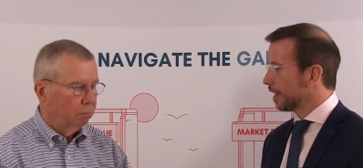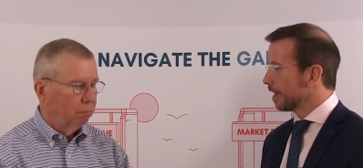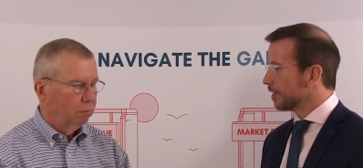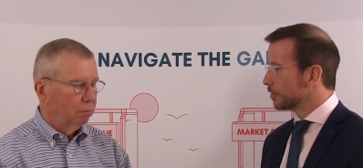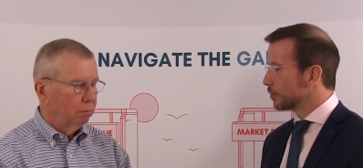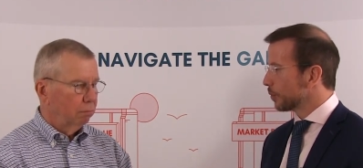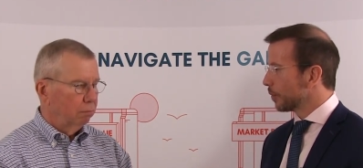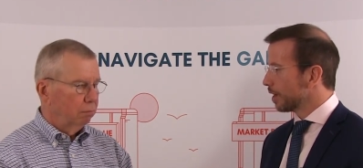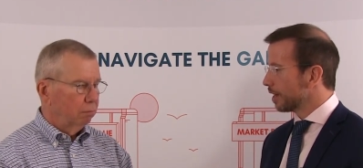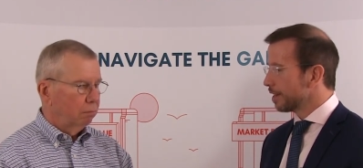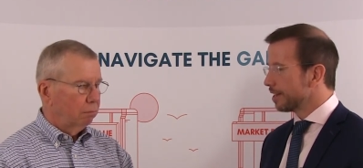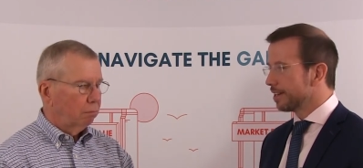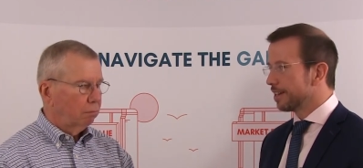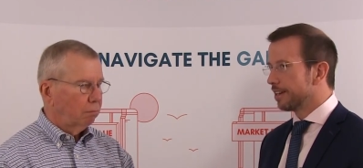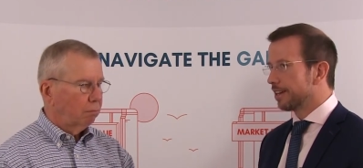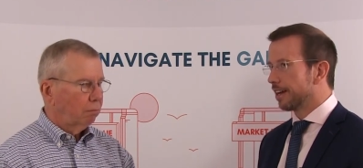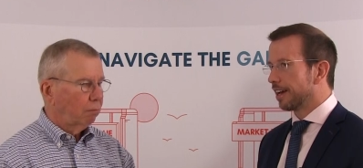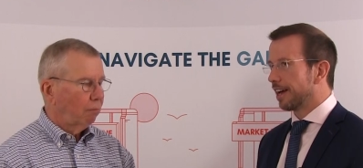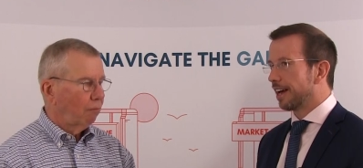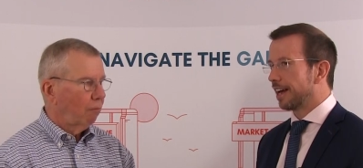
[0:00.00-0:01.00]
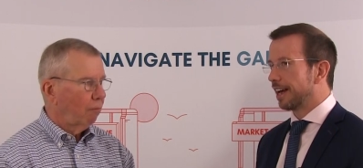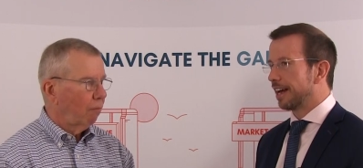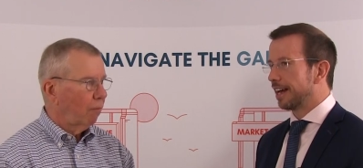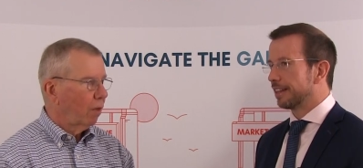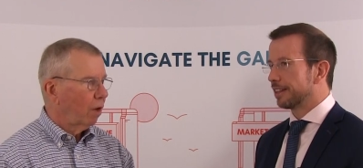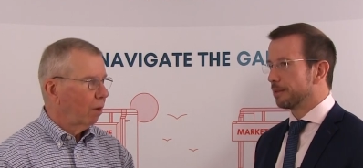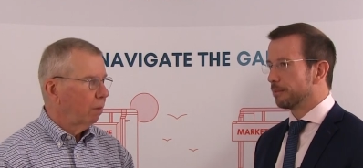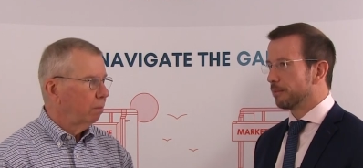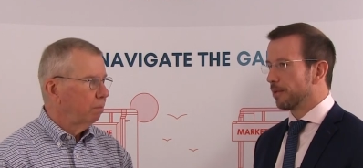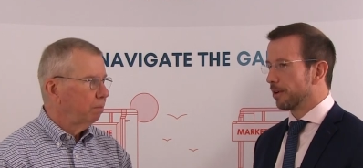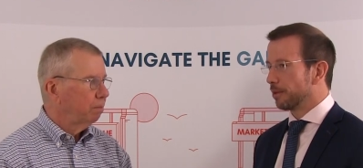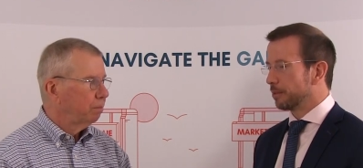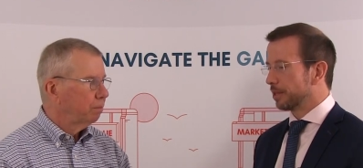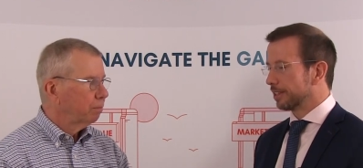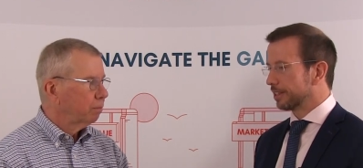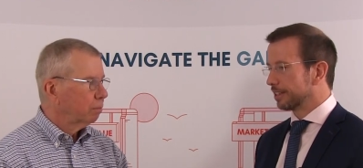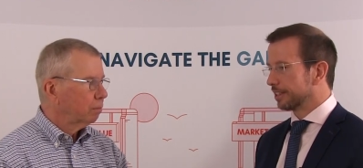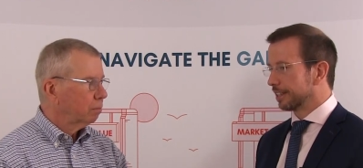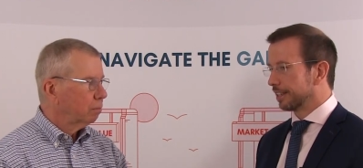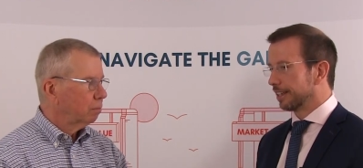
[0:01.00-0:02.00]
Speaker 1: Is there any, at the
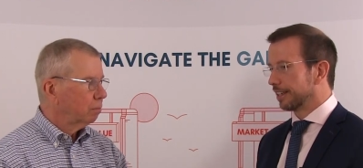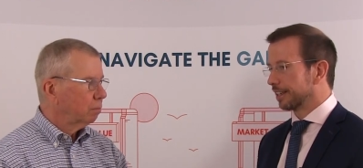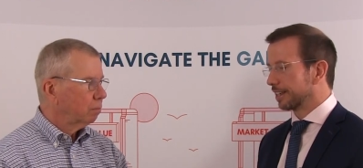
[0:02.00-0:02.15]
moment,